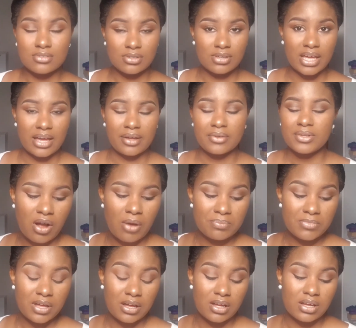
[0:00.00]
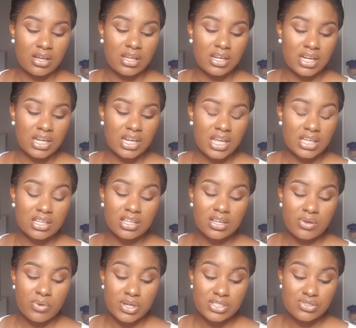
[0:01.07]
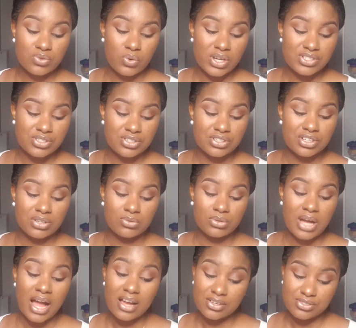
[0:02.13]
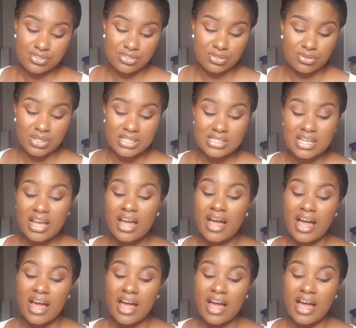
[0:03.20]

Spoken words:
You get another likely question they will ask you is,